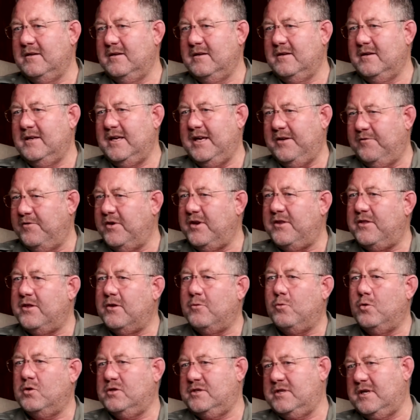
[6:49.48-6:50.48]
everything
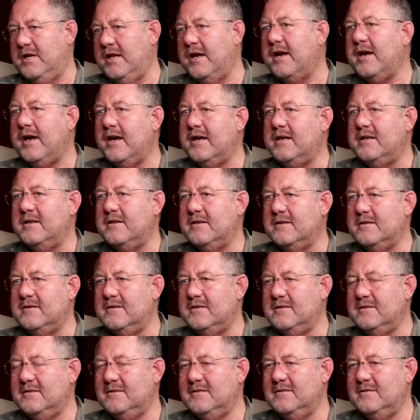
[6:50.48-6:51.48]
was created.
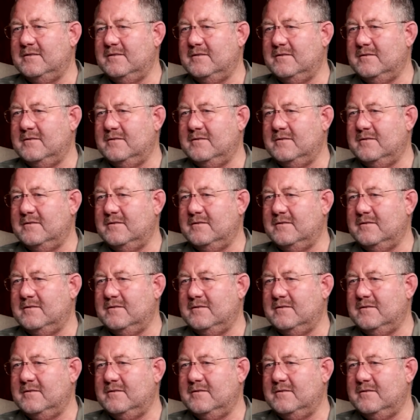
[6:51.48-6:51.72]
Yes,